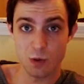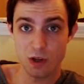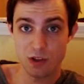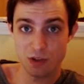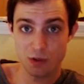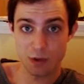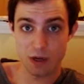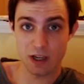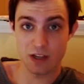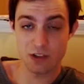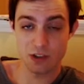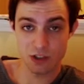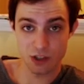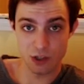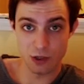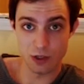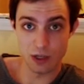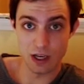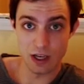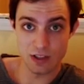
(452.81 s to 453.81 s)
so I can show
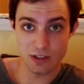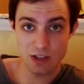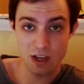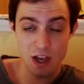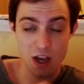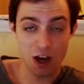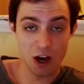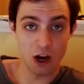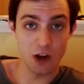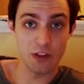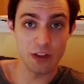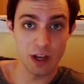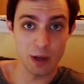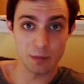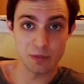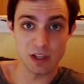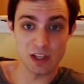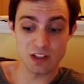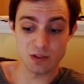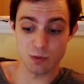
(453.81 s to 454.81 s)
you guys all the
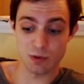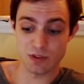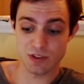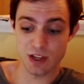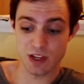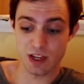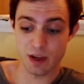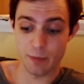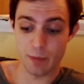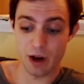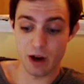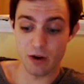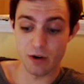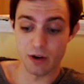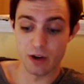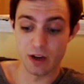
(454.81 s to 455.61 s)
updates once they come out.